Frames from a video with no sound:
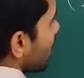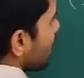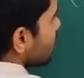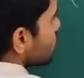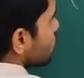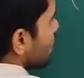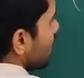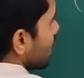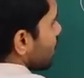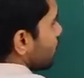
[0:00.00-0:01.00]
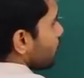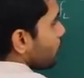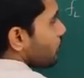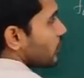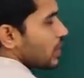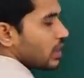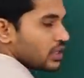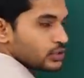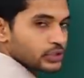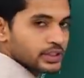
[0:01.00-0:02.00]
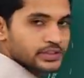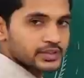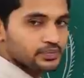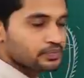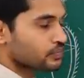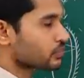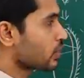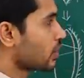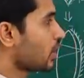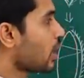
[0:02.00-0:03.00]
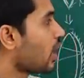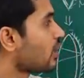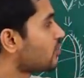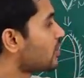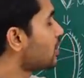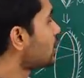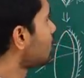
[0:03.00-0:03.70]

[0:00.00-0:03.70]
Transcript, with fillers: minus 20. Clear students? R1